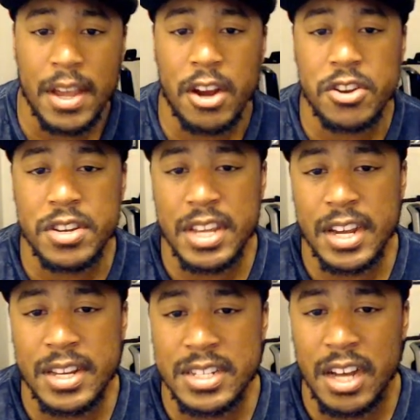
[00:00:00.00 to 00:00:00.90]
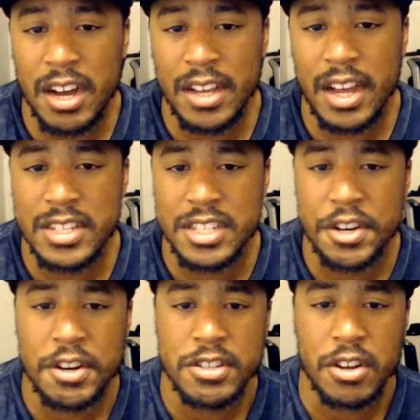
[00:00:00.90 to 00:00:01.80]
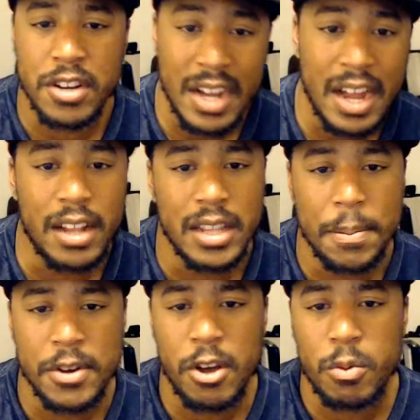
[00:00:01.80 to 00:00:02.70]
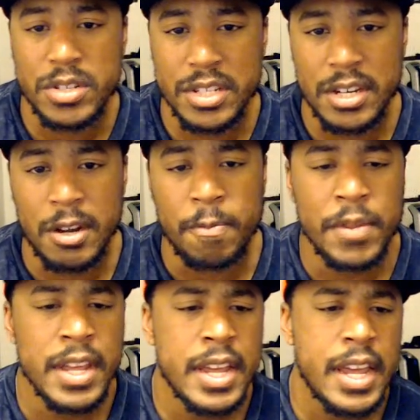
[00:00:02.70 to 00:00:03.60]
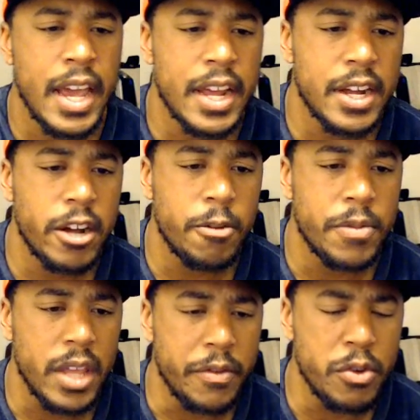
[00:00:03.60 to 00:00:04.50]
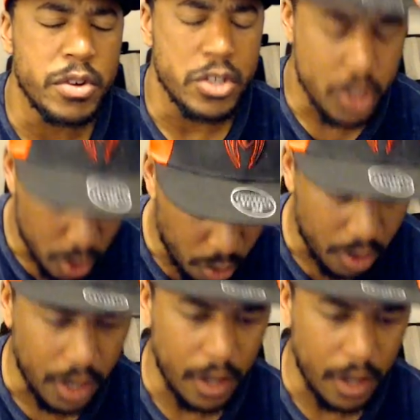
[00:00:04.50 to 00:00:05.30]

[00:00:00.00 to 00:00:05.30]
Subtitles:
Are you digging this Hawkeye series or not? Let me know what's up. And if you enjoyed